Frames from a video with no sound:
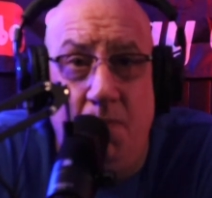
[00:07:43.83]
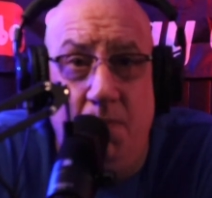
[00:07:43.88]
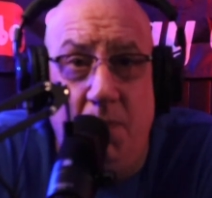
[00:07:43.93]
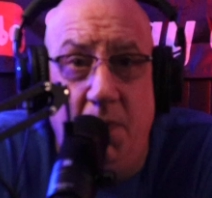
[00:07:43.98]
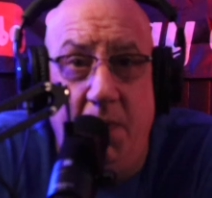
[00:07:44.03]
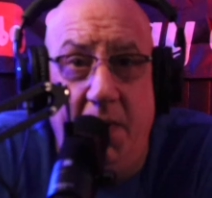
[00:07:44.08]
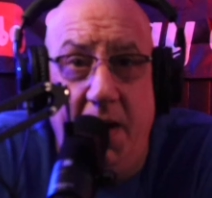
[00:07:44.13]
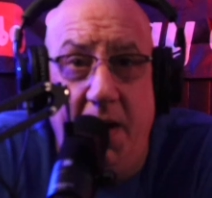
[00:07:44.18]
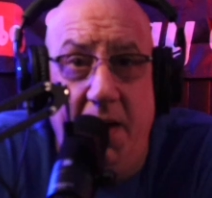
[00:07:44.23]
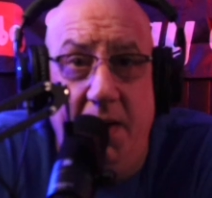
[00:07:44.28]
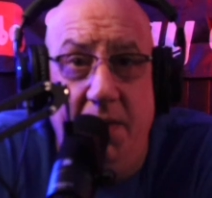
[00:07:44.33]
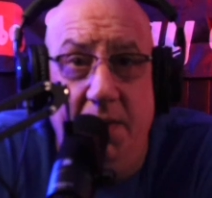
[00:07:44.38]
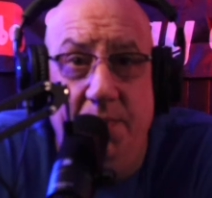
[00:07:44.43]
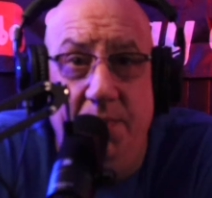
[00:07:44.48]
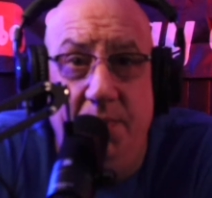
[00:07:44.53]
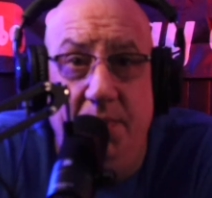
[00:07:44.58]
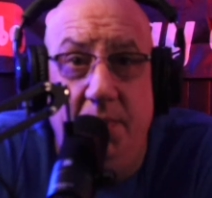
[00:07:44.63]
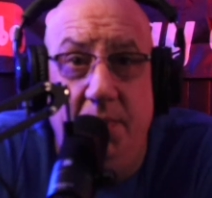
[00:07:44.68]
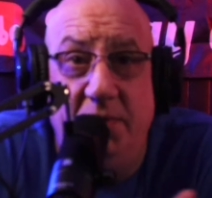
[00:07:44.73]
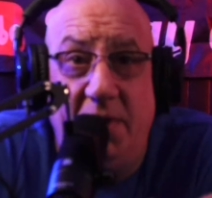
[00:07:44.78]
Okay?
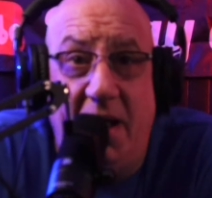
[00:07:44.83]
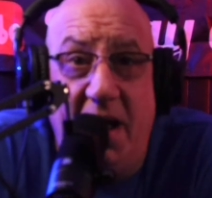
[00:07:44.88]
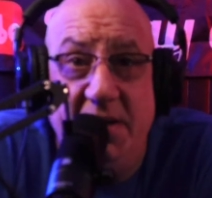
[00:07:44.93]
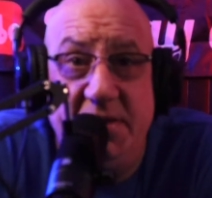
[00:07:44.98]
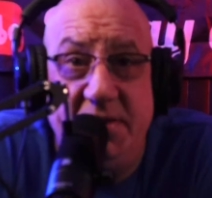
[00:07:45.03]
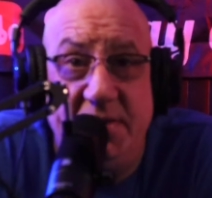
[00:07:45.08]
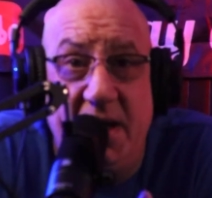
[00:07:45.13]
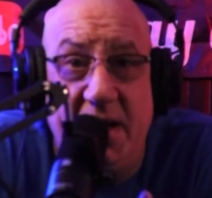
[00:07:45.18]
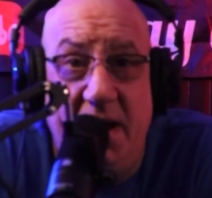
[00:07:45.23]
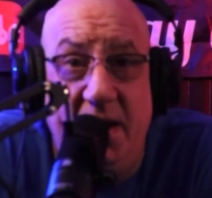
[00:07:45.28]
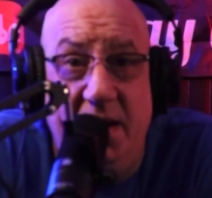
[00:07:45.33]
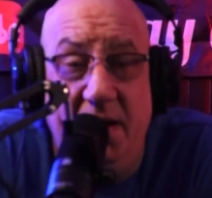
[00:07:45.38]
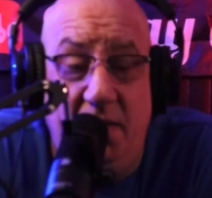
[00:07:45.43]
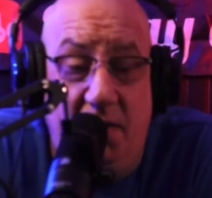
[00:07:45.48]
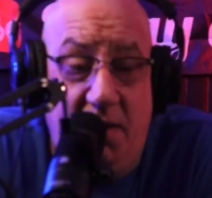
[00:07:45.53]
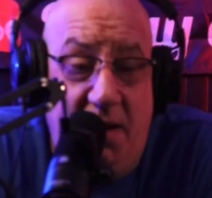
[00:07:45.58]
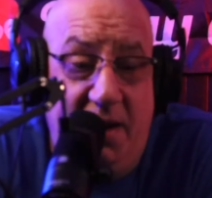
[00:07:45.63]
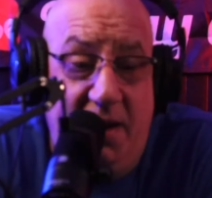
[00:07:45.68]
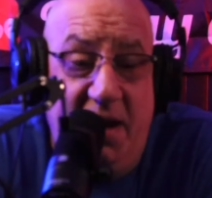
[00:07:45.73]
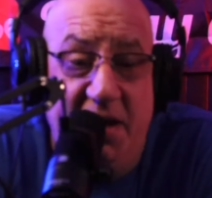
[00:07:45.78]
Because I say it
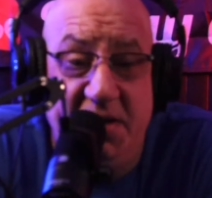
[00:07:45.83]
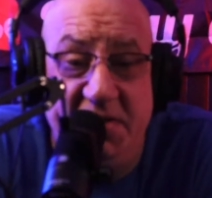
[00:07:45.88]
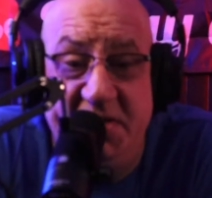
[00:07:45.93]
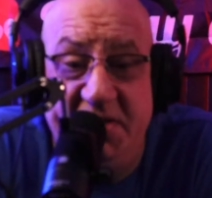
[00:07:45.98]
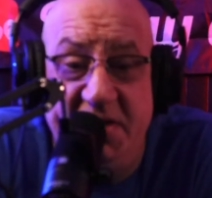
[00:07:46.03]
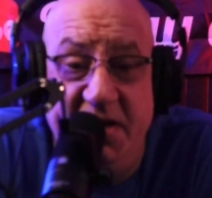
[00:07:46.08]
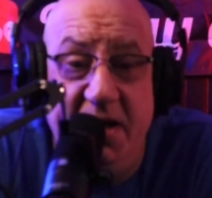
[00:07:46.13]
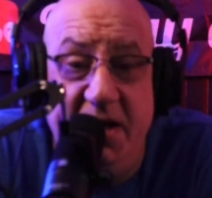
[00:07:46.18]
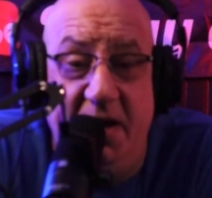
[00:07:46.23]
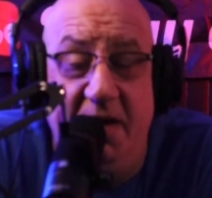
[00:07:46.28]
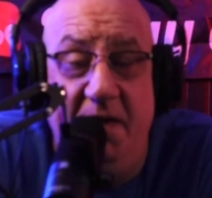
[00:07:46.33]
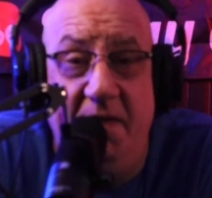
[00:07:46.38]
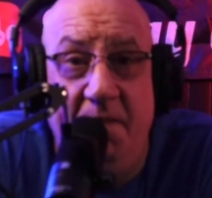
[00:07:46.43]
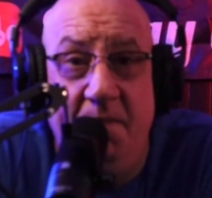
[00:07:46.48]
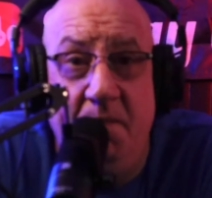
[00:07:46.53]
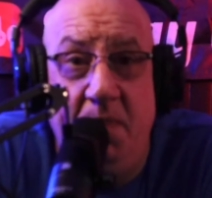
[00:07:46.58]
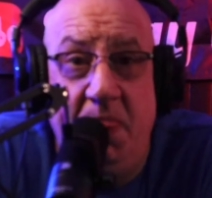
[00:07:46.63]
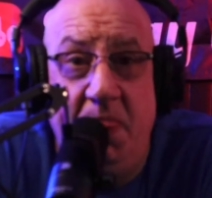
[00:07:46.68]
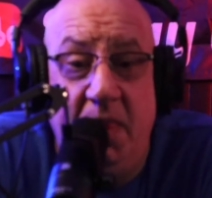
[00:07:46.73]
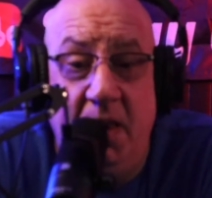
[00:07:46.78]
like I see it.
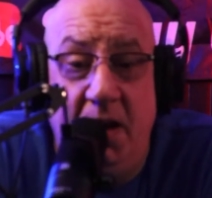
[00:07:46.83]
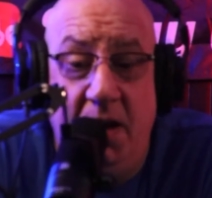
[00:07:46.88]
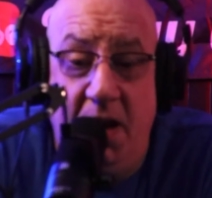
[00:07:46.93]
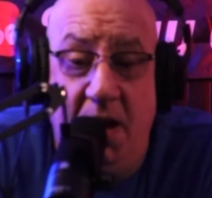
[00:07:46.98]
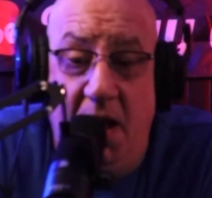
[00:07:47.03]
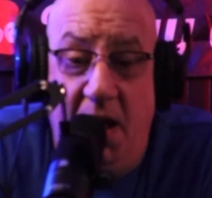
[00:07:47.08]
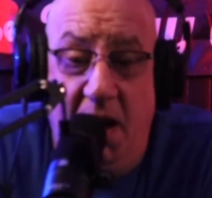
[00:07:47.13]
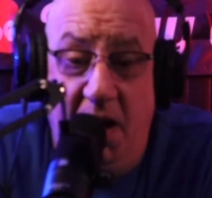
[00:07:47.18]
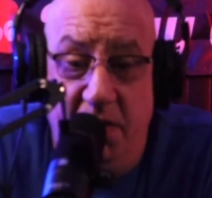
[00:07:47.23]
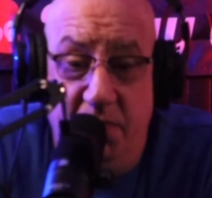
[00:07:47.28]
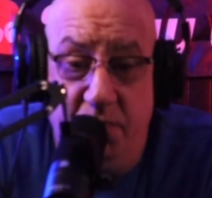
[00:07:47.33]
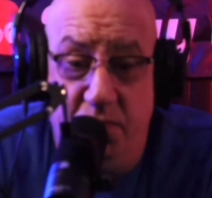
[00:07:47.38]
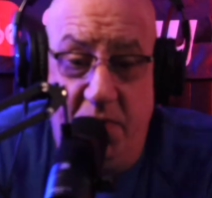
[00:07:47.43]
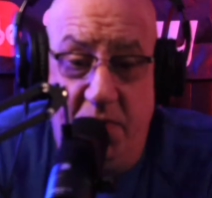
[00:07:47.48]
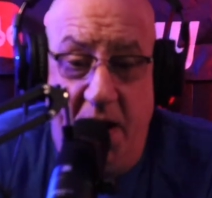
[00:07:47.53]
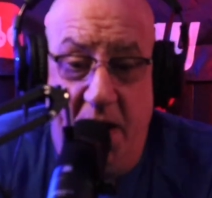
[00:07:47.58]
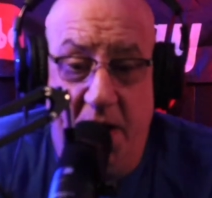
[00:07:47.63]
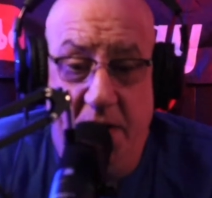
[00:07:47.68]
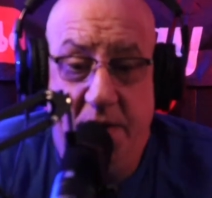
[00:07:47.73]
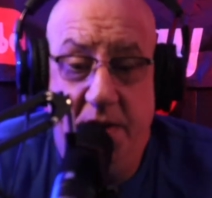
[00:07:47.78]
I
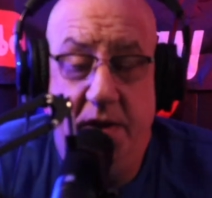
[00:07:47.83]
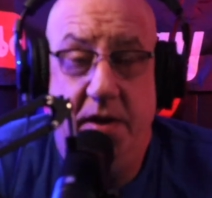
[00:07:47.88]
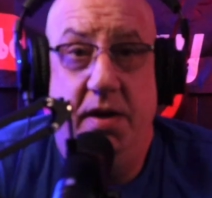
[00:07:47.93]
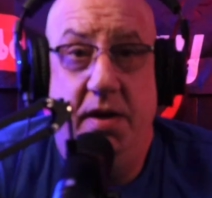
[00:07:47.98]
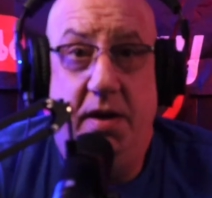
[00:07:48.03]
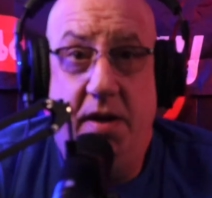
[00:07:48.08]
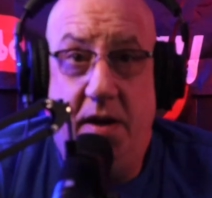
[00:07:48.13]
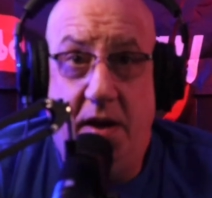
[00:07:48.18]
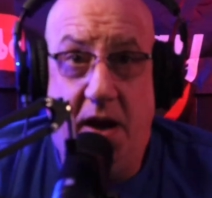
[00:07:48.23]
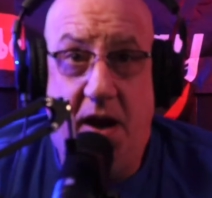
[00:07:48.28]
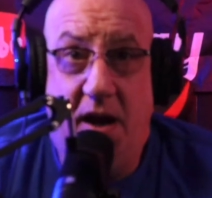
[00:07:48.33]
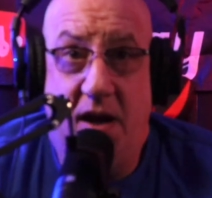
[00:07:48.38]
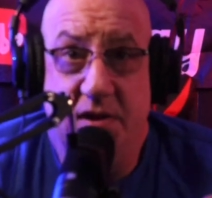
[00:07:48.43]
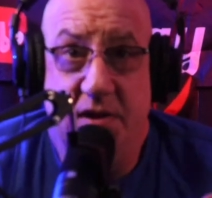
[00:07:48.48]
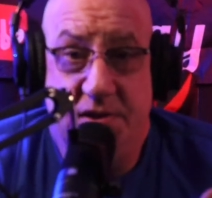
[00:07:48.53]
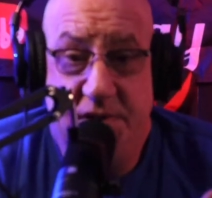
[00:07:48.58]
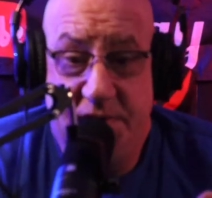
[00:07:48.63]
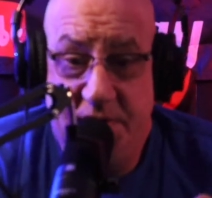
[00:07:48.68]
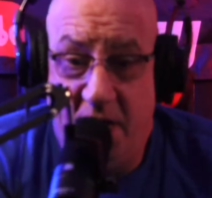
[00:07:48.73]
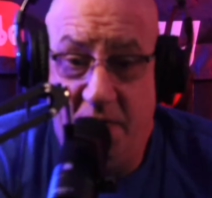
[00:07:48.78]
read on
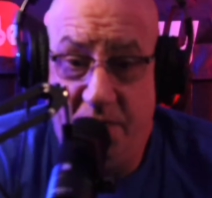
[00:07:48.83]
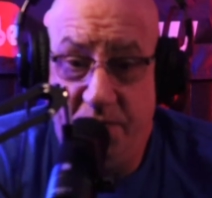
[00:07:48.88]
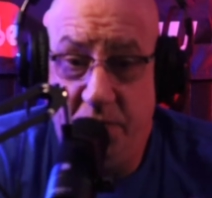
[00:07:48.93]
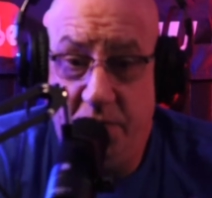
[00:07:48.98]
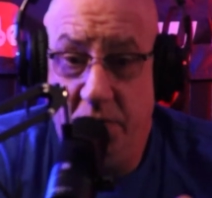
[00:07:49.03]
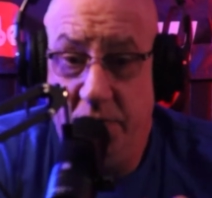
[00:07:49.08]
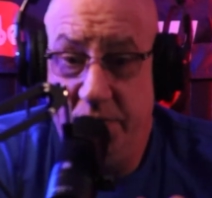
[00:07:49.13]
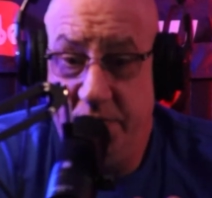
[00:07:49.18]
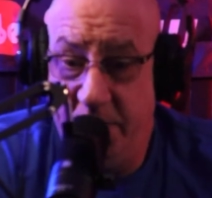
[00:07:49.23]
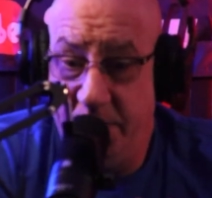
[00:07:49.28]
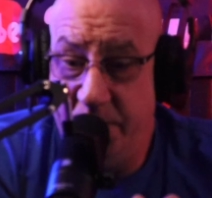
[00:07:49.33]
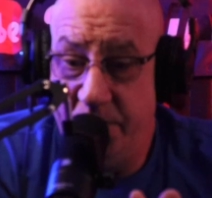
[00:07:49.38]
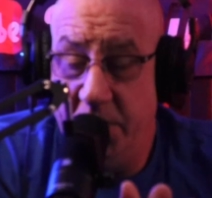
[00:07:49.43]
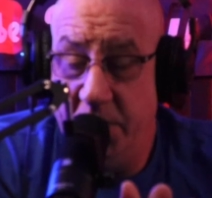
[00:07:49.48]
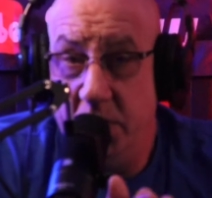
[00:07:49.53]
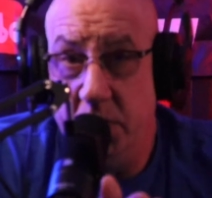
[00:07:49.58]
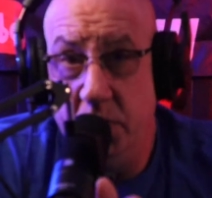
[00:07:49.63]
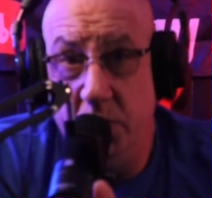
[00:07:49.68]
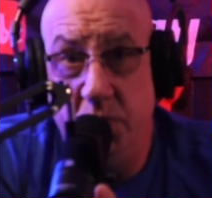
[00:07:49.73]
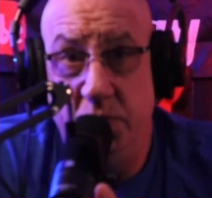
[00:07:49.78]
several
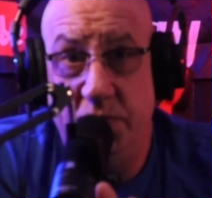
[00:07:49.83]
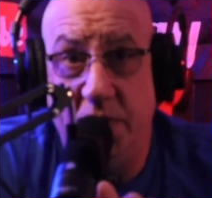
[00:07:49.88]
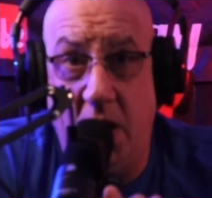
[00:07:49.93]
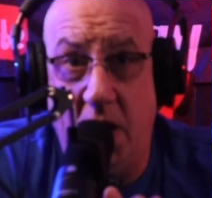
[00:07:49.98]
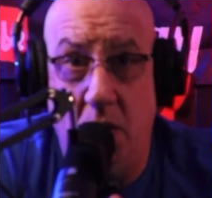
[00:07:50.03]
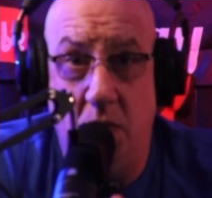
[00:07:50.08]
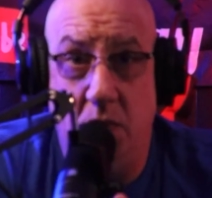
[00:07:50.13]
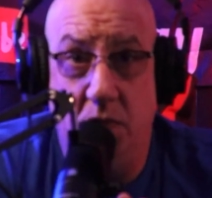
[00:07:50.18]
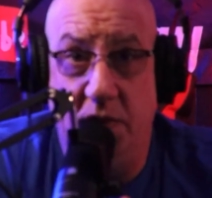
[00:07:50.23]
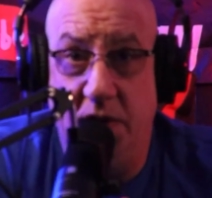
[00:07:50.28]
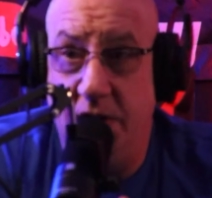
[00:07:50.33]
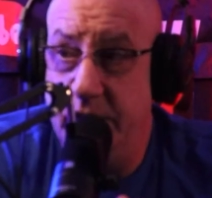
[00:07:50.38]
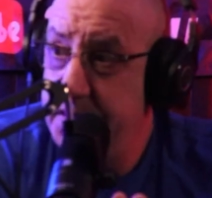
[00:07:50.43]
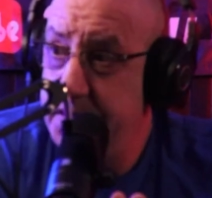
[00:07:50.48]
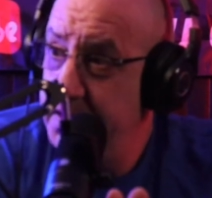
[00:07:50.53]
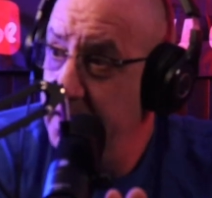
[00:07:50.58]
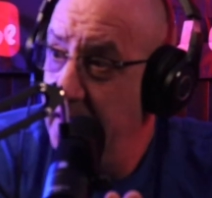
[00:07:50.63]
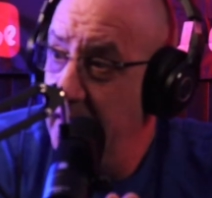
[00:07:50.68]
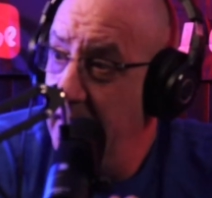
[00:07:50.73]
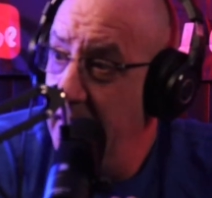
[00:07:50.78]
different news outlets.